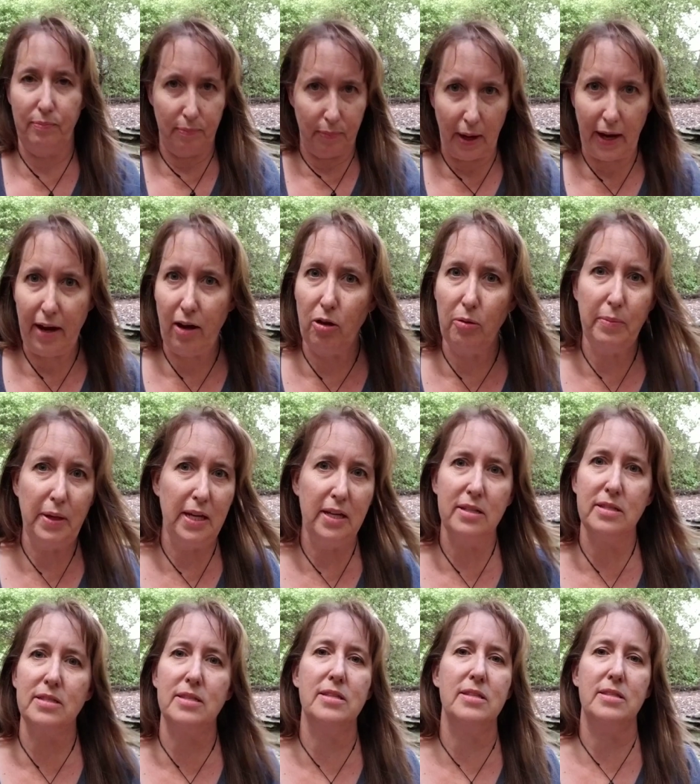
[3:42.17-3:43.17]
by all
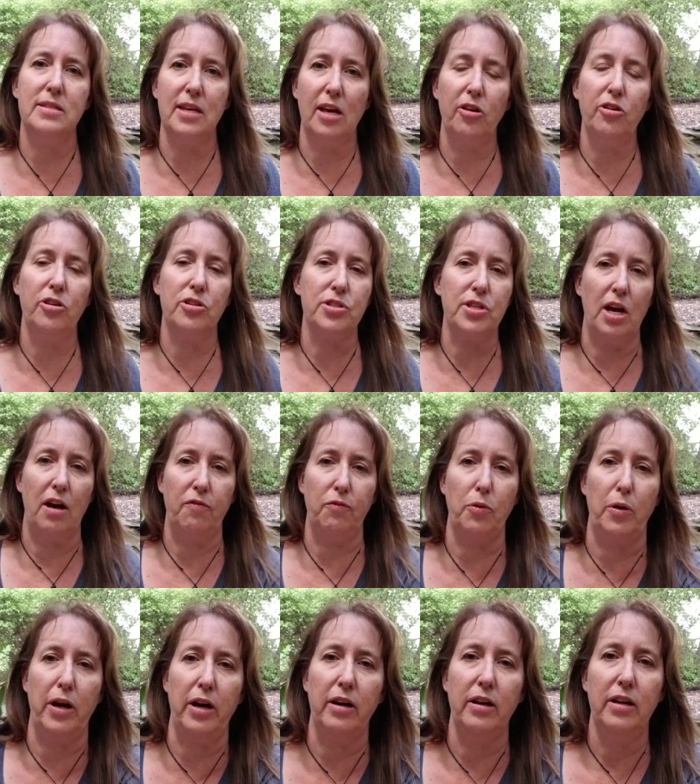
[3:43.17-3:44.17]
means, sell your
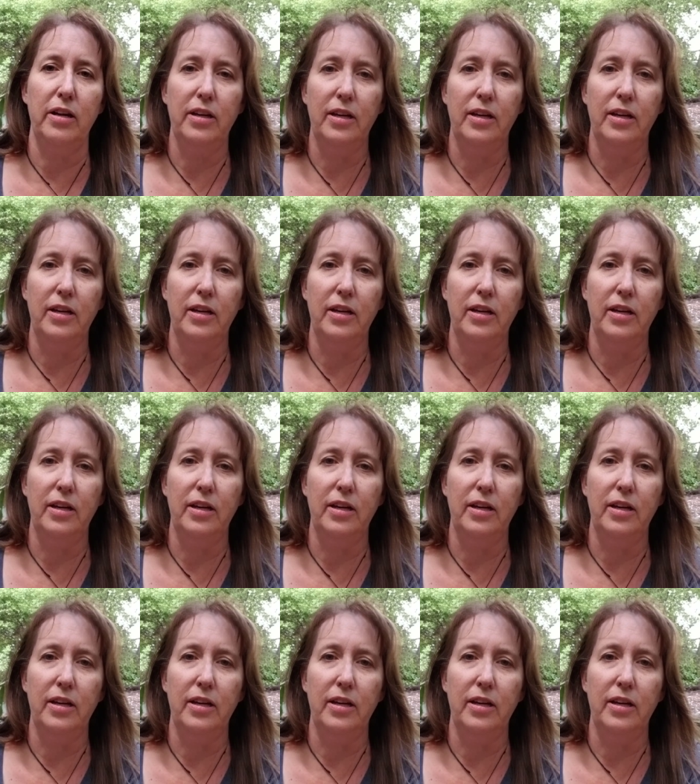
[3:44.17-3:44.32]
software,